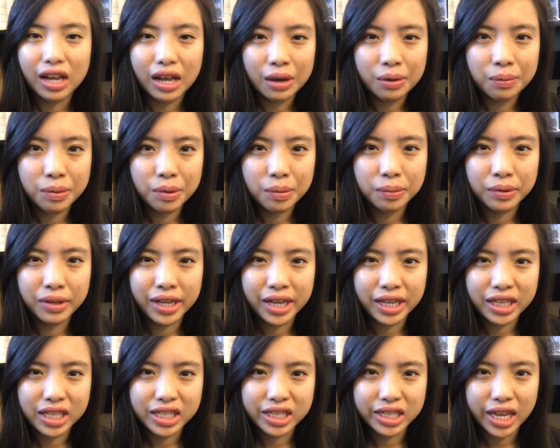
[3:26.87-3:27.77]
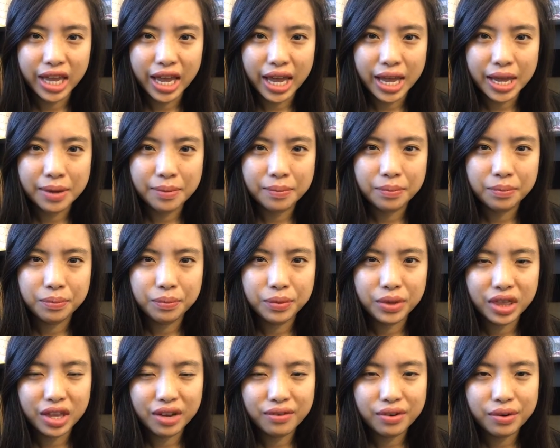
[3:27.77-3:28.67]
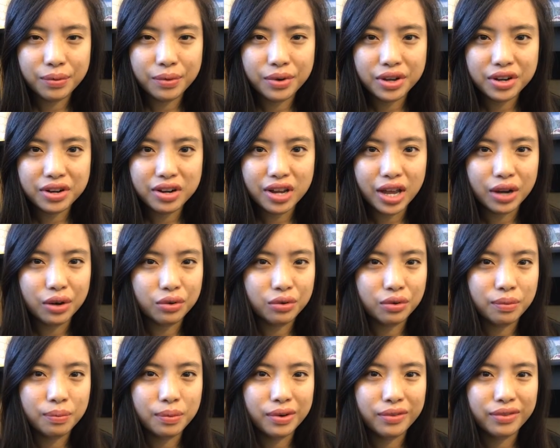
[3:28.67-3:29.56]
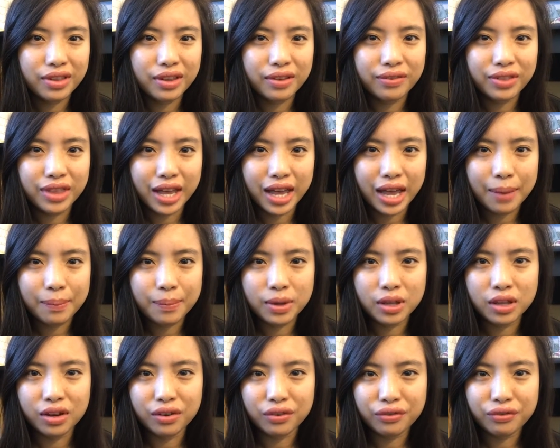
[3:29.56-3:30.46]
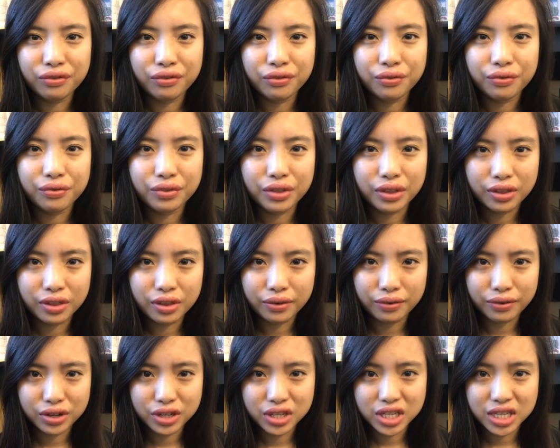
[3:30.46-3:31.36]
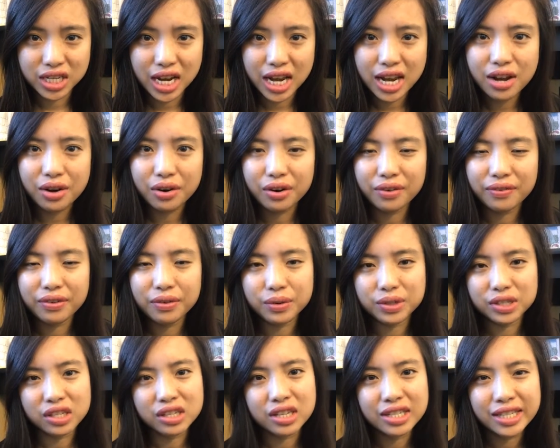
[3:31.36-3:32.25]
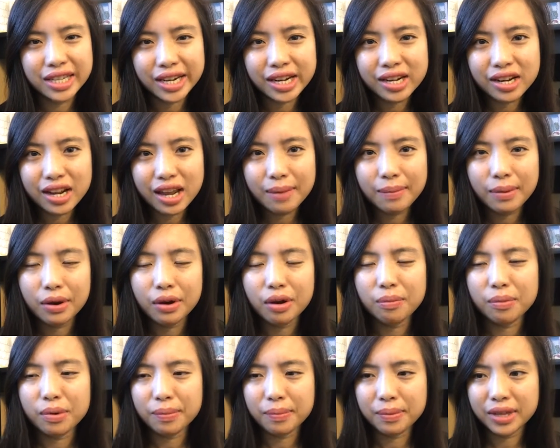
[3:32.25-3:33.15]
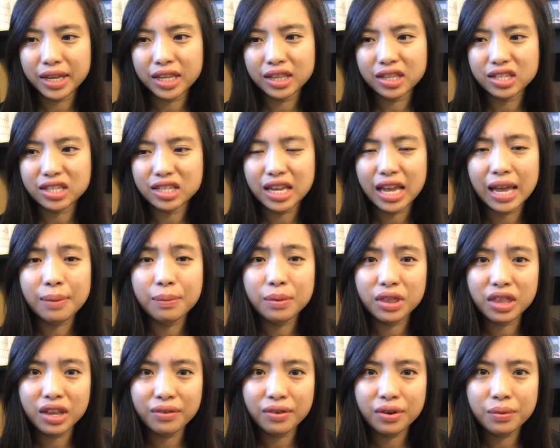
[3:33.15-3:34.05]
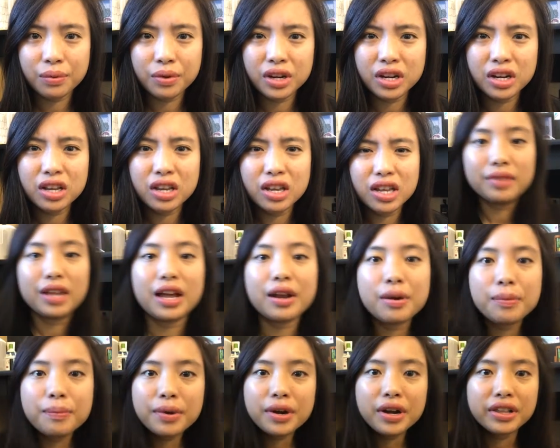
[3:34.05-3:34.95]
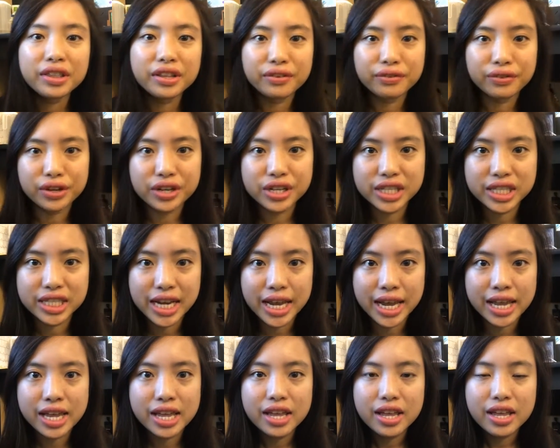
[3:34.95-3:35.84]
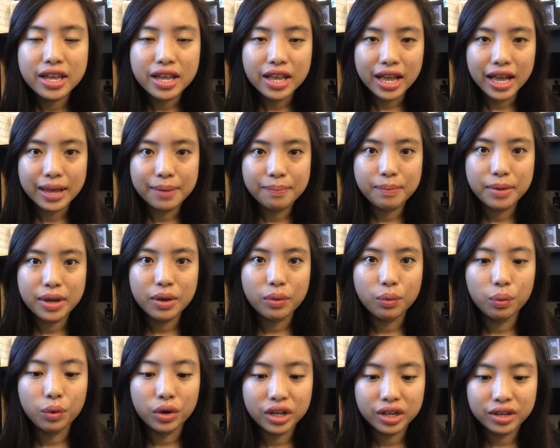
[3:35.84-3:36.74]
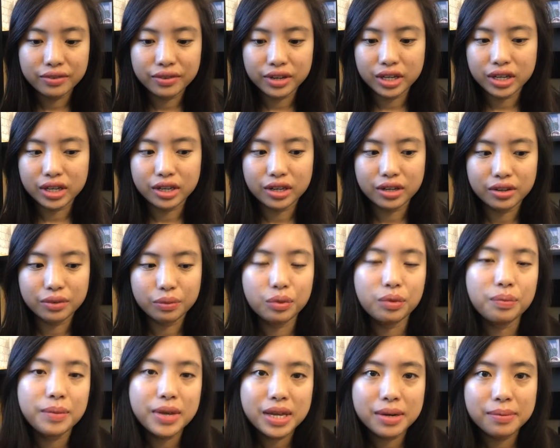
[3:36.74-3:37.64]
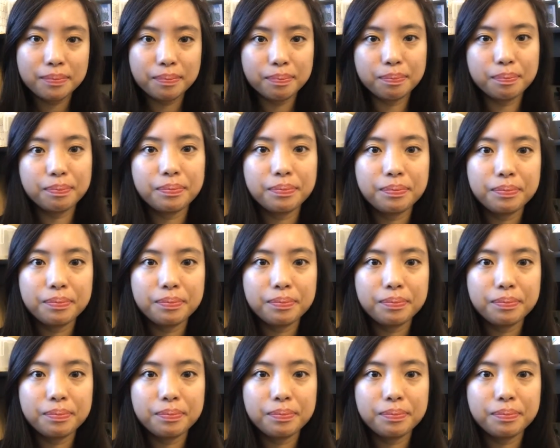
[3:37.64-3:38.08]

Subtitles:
I remember playing this game with everyone. I don't remember if that happened on the first day or if it was on the second day, but I remember playing this game with everyone. I remember on the first day, I met one of, me and